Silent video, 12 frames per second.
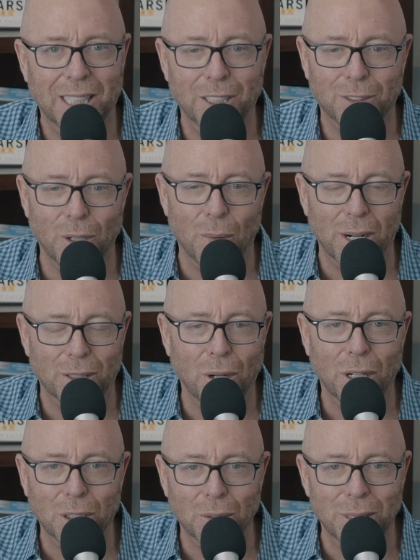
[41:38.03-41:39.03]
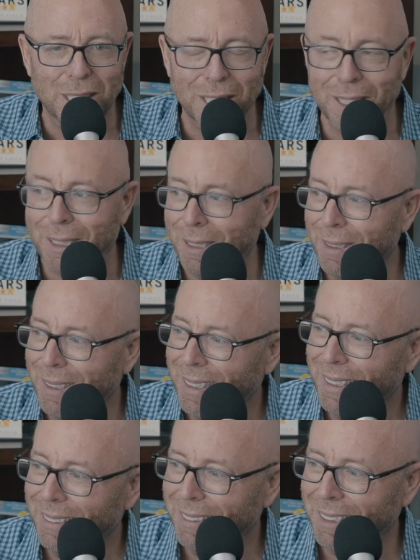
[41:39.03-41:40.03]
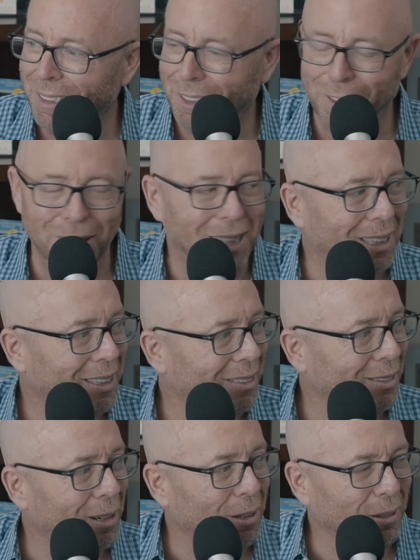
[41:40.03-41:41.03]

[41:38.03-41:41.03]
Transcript: They just don't want to talk to each other, which is unique because they're yeah.